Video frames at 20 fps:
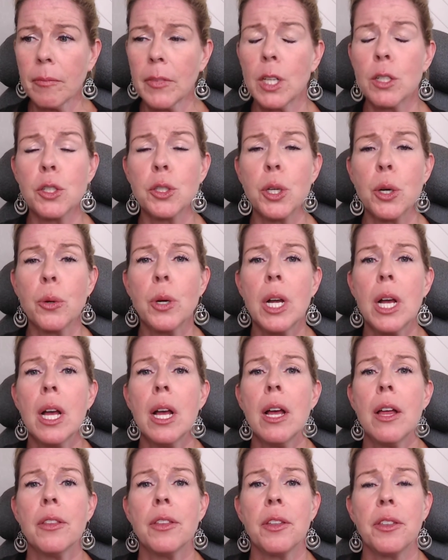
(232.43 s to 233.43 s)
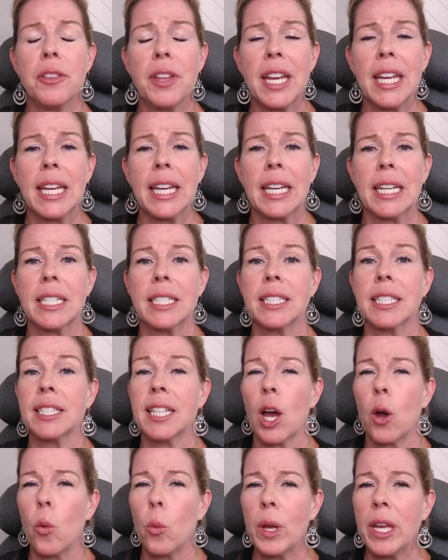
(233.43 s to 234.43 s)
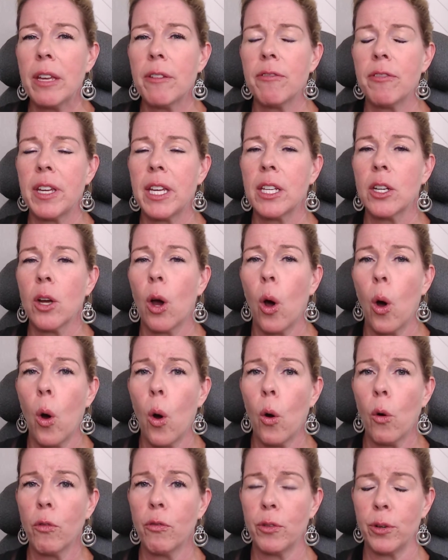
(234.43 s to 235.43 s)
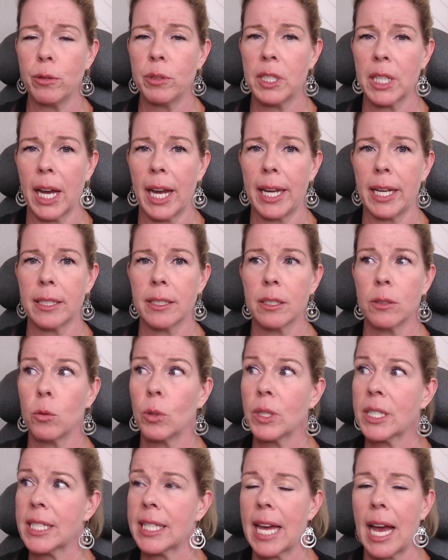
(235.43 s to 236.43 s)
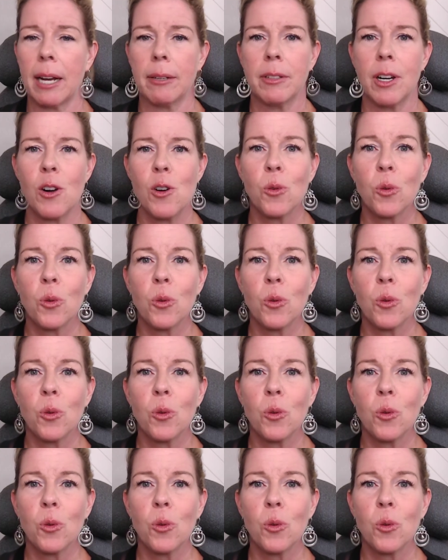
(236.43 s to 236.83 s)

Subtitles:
So the thing is that we feed whole food diets. What's that?